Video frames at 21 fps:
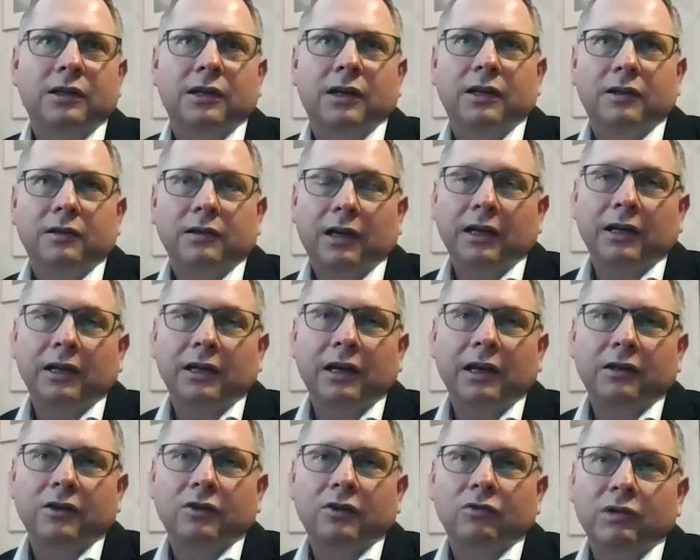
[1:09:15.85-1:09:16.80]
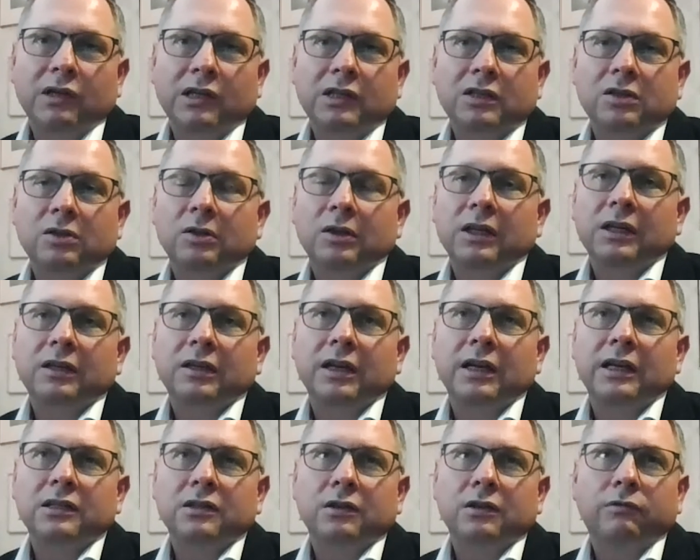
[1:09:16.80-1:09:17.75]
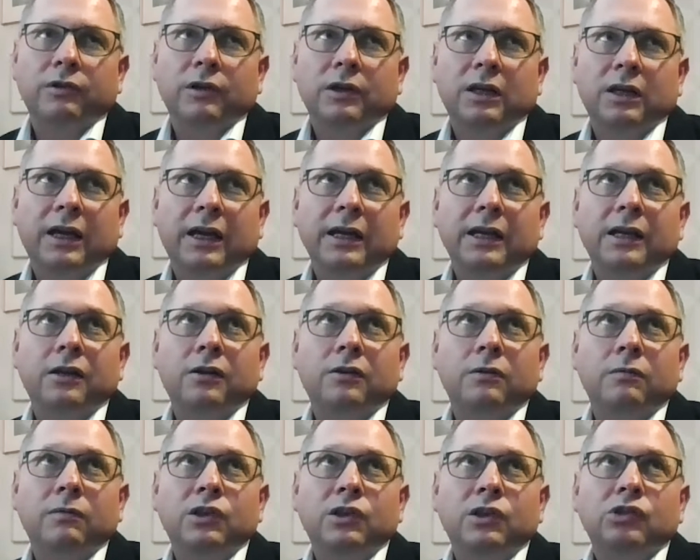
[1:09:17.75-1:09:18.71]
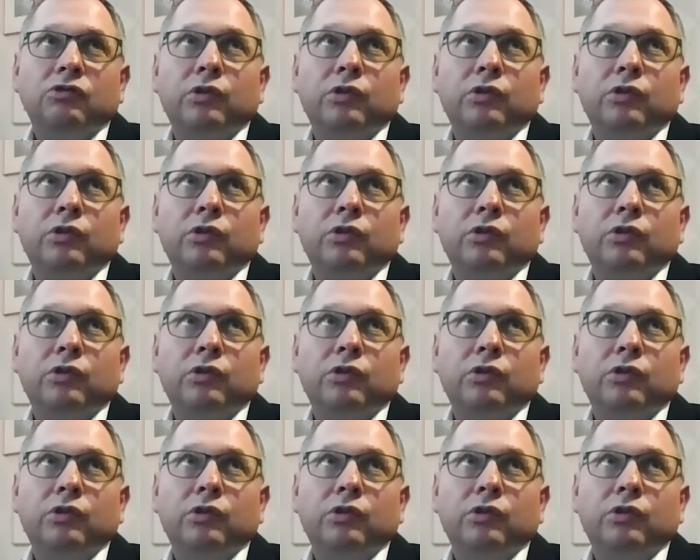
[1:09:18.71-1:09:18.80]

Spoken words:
And I had recently a case of a client which